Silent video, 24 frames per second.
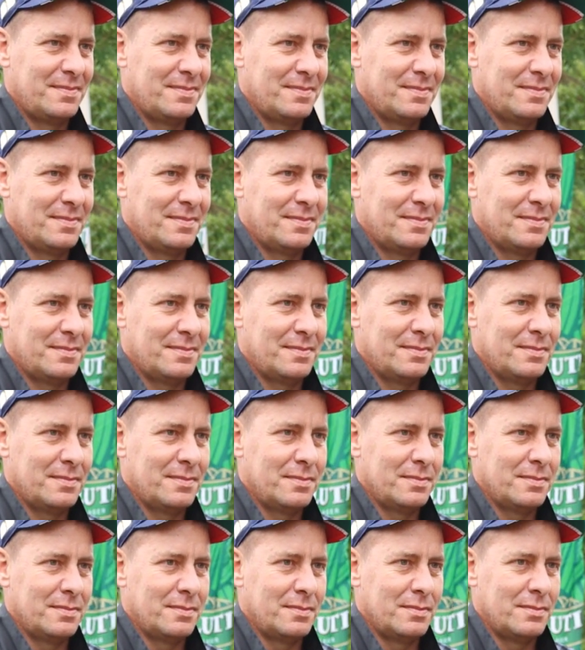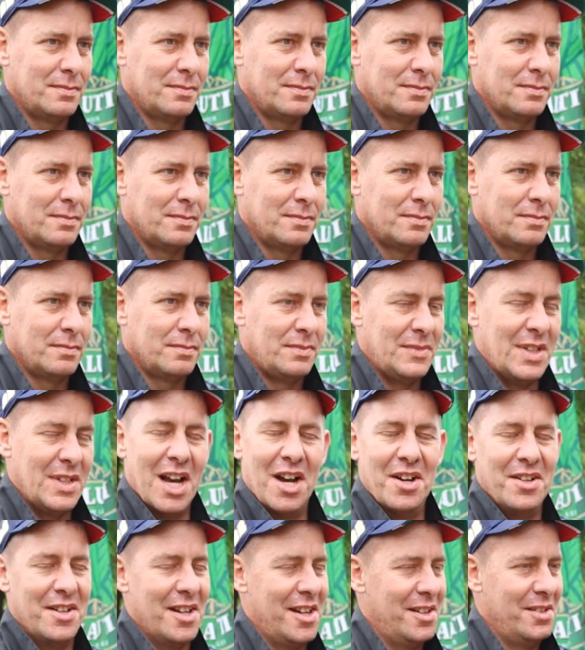are you guys professional riders? Or?
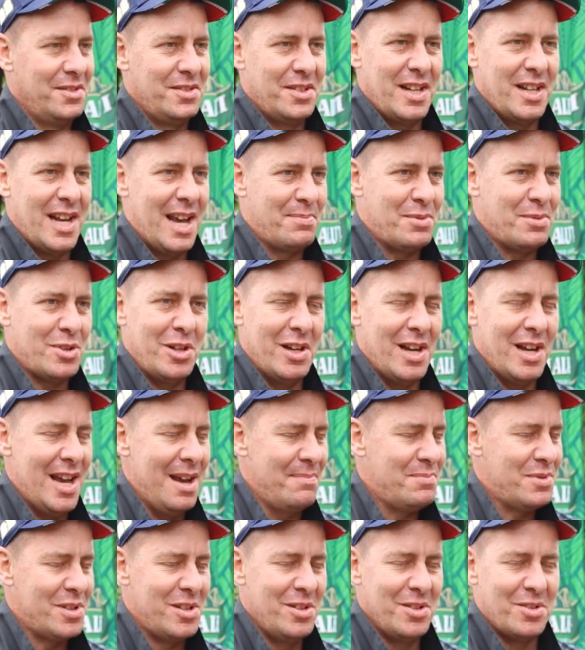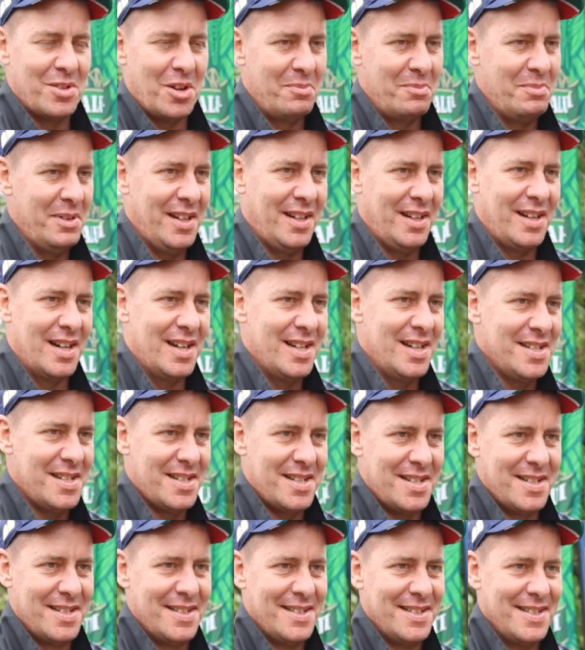No, no. Abs okay. Absolute hobby
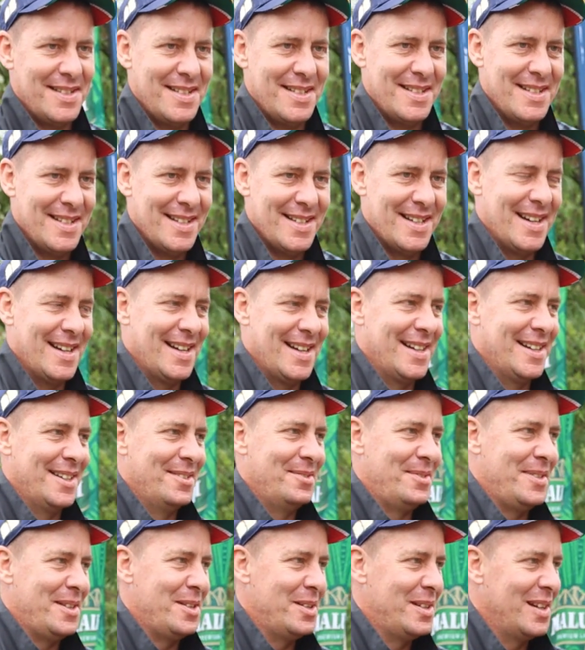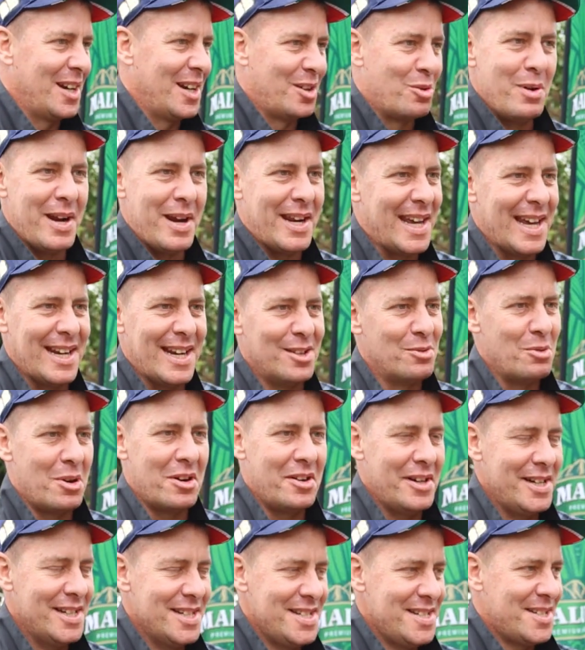guys. Okay. Uh, we like weekend
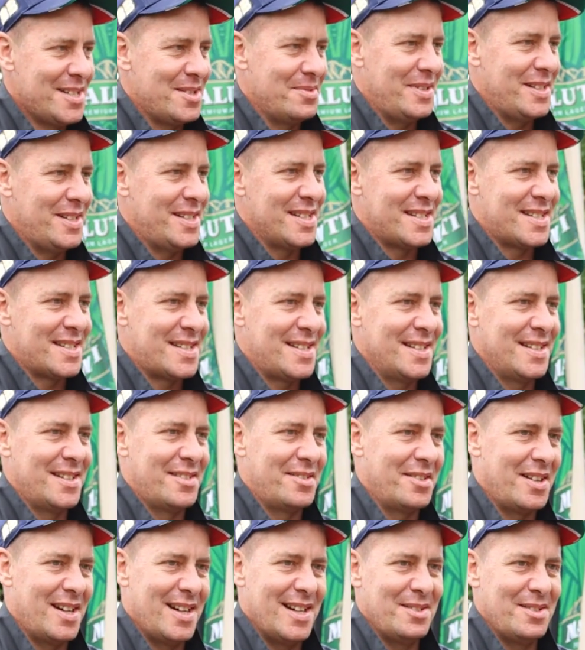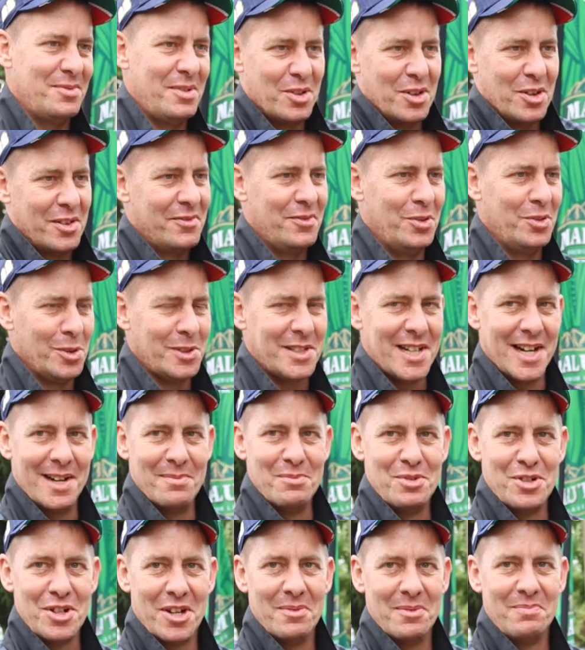warriors. We just uh, ride. We've got
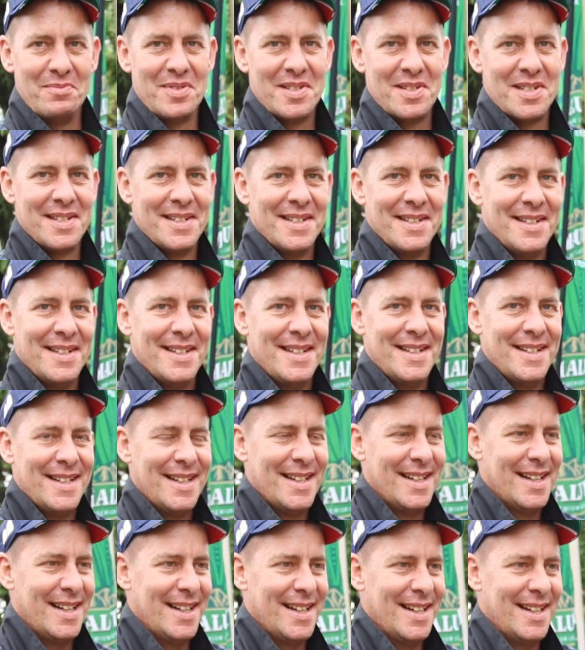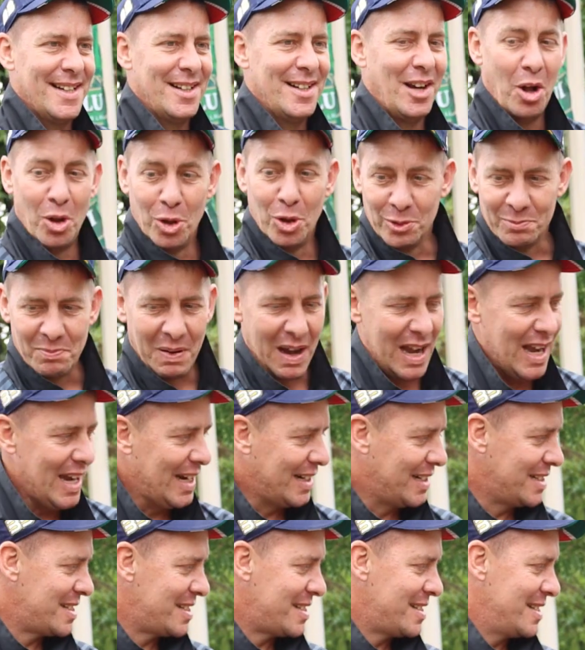full-time jobs. Uh, old
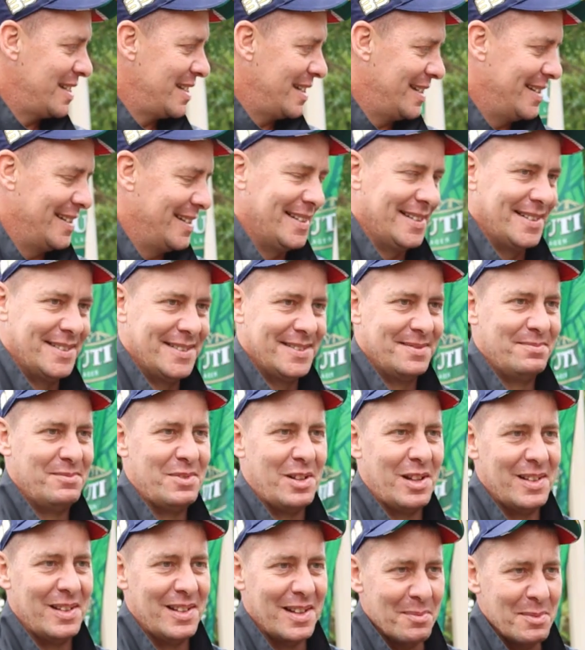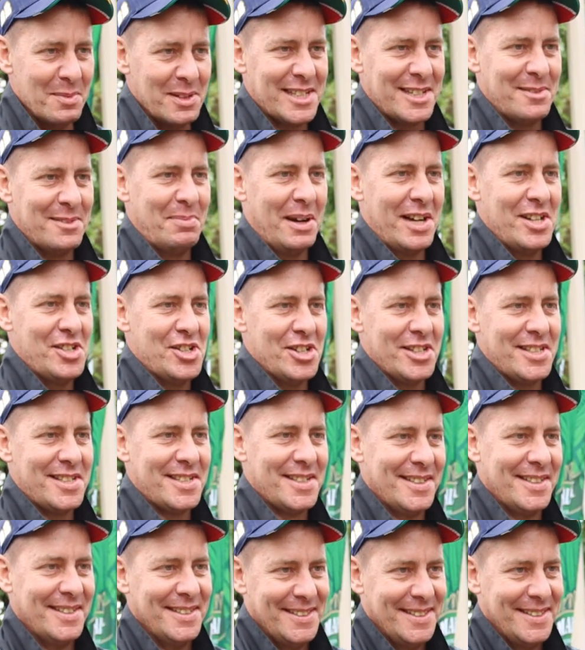bikes. Uh, limited budget.
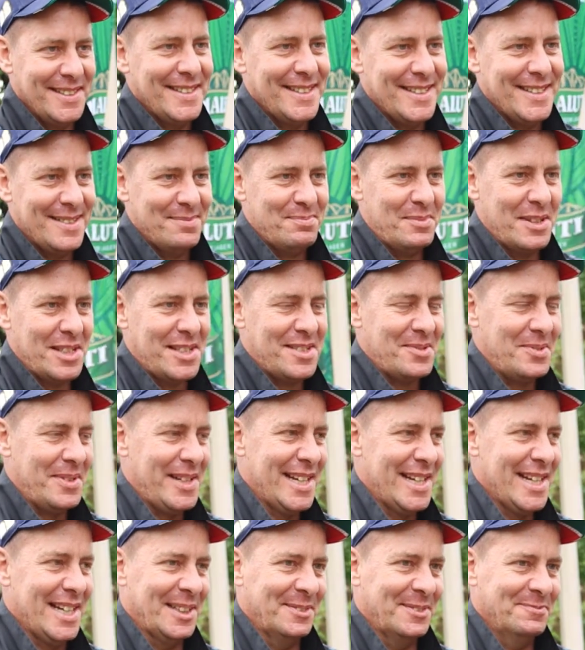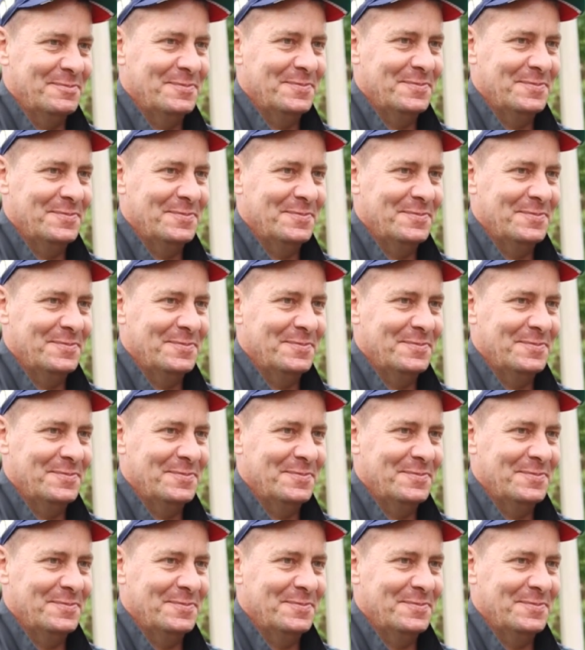Uh. but we... Uh, yeah.